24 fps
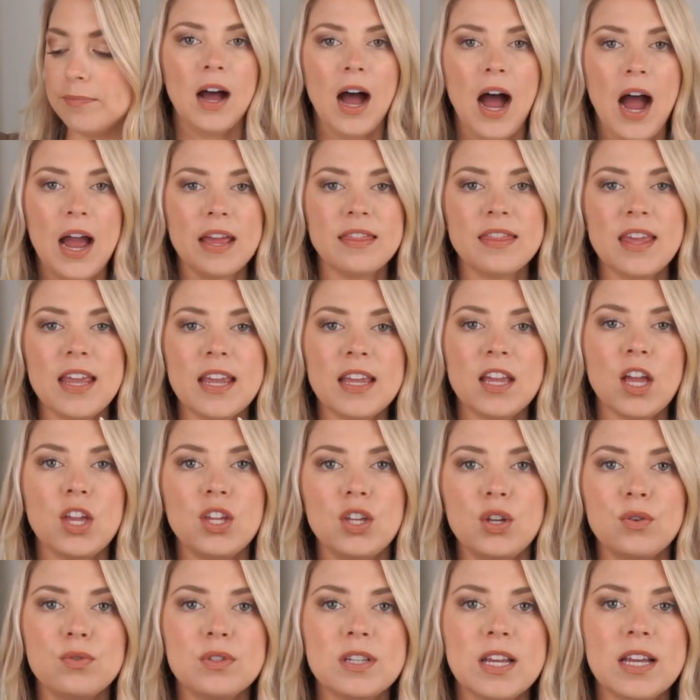I think
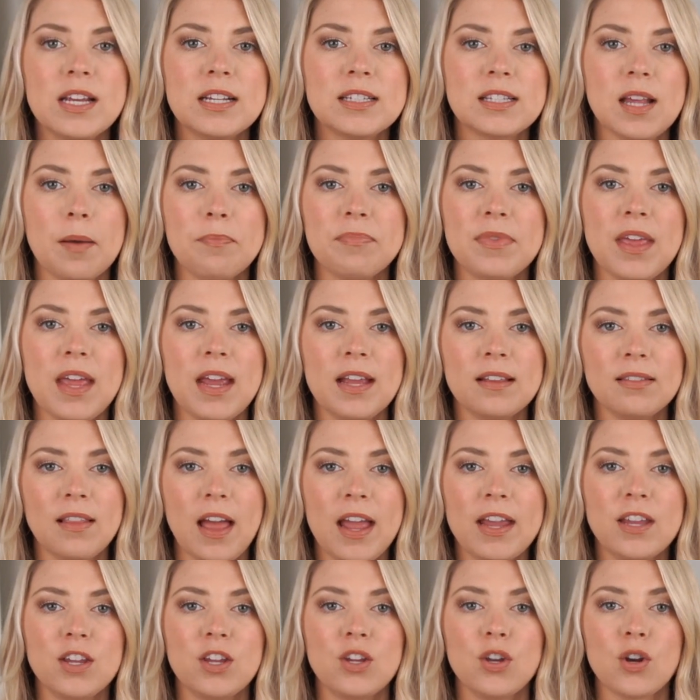using something
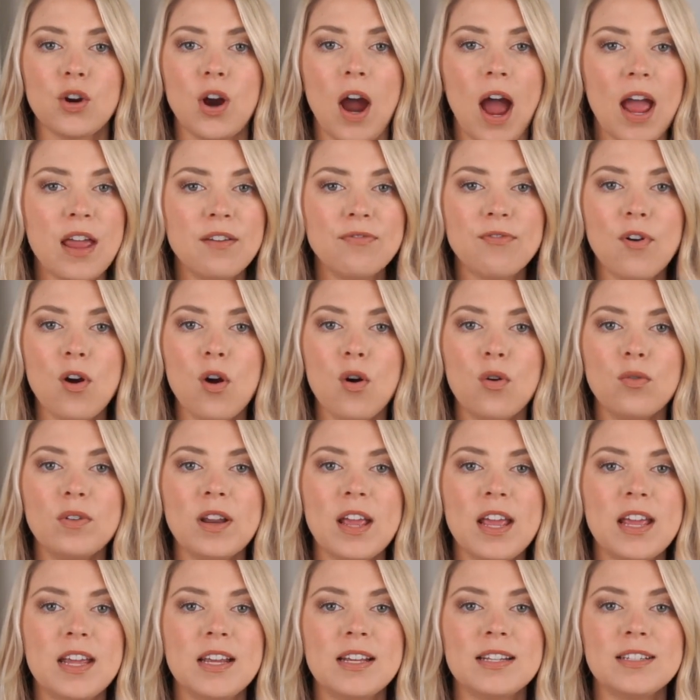like your iPhone
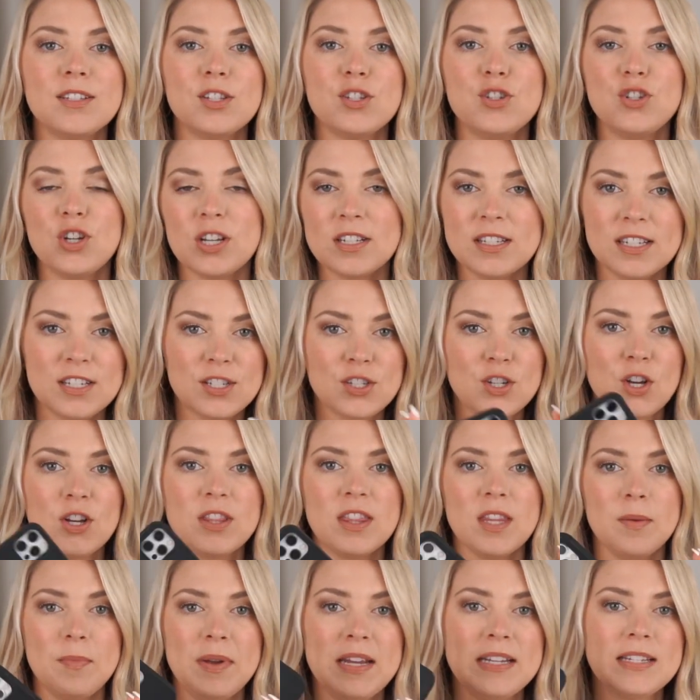is just as good in
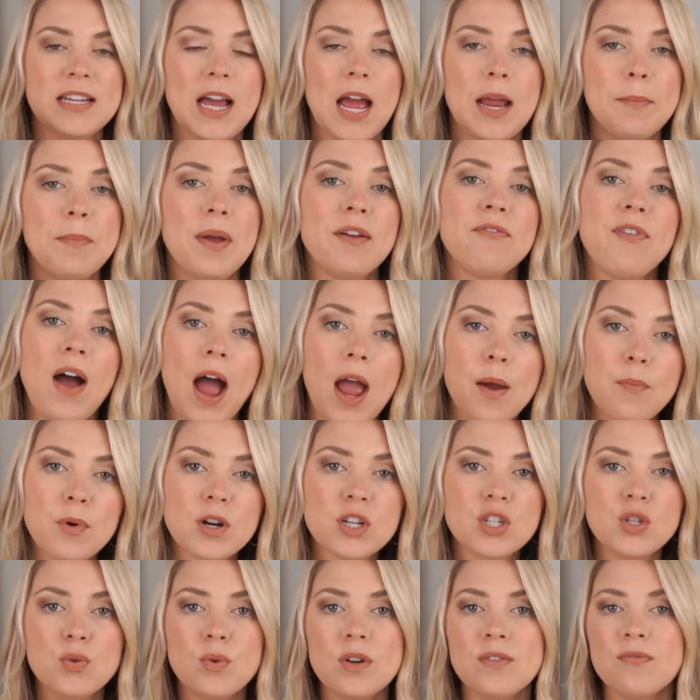the meantime. If I were
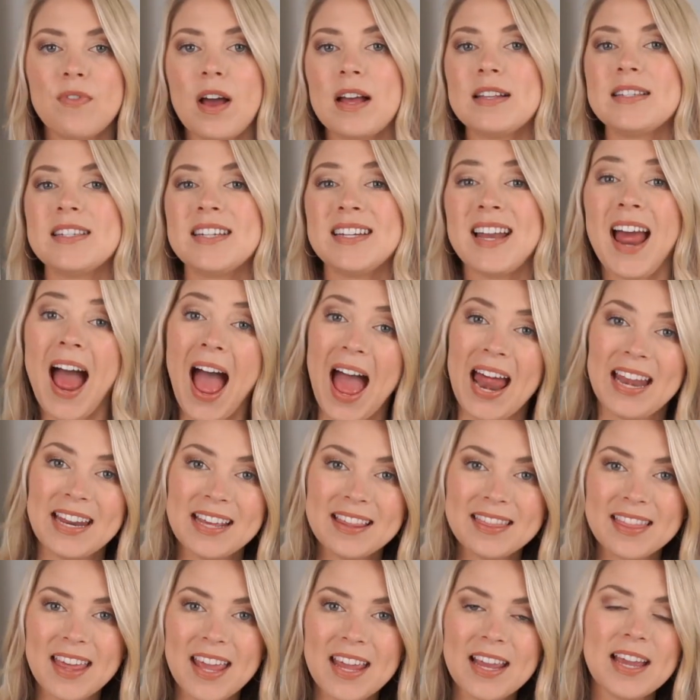to invest in
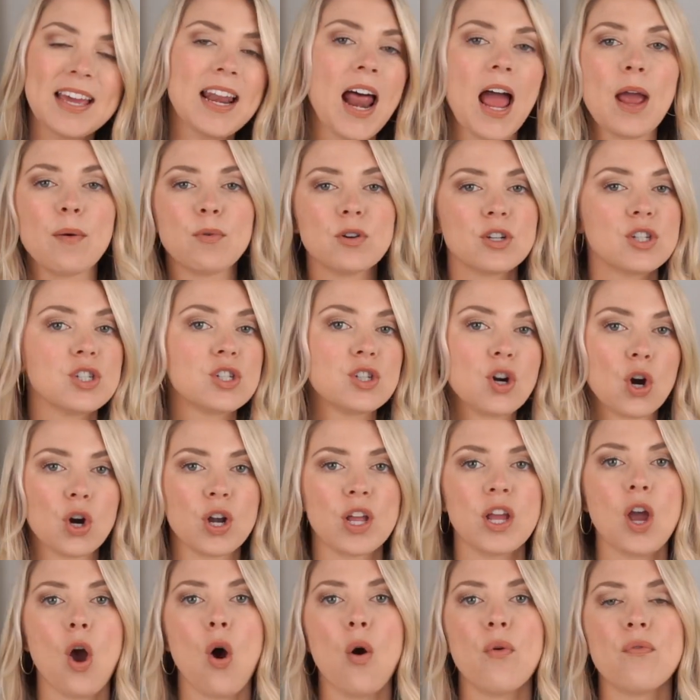anything and I were
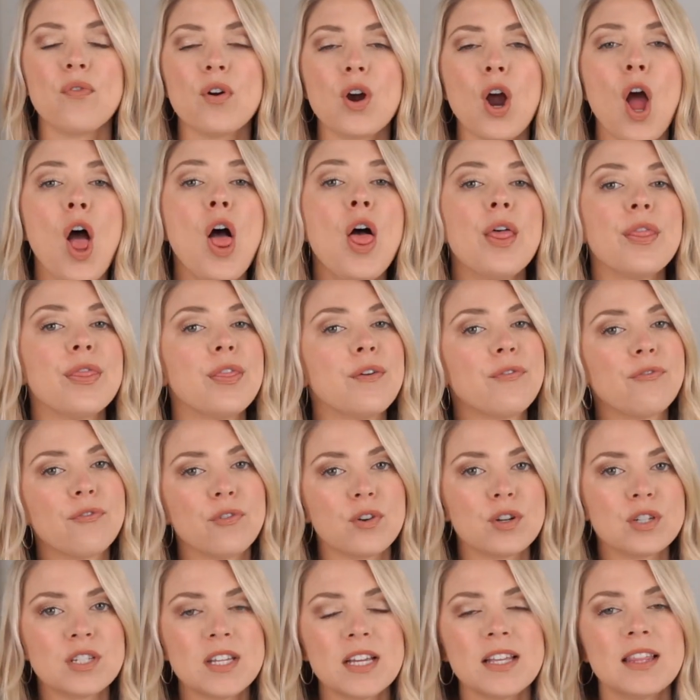starting over, the
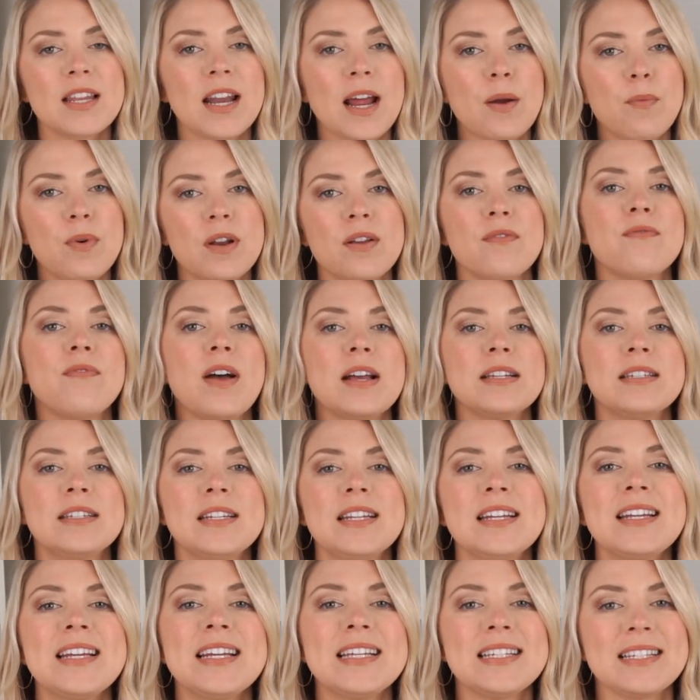first thing that I would invest
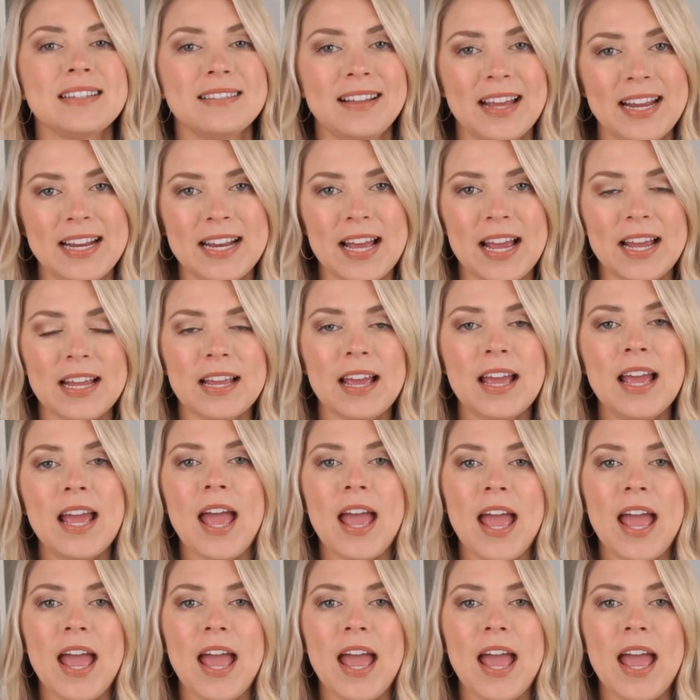in is lighting.